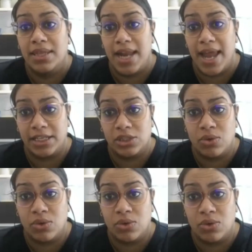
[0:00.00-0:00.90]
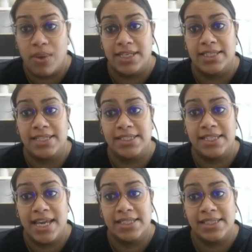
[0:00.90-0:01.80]
The next question is, does
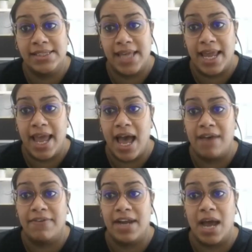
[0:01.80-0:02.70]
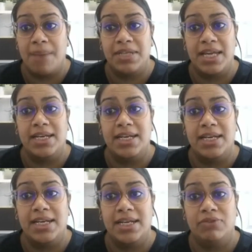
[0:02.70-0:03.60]
TSSA have an updated
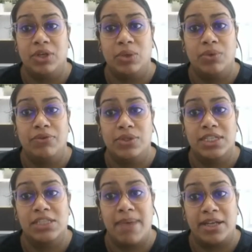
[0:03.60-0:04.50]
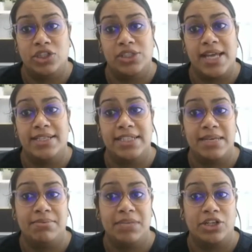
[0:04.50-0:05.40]
list of liquid fuels inspectors and
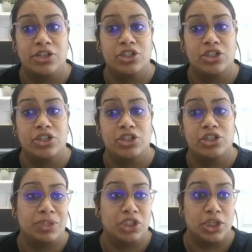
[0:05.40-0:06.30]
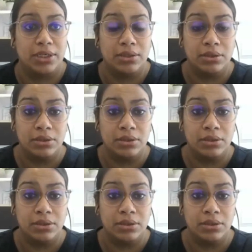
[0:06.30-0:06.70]
team leaders for each region?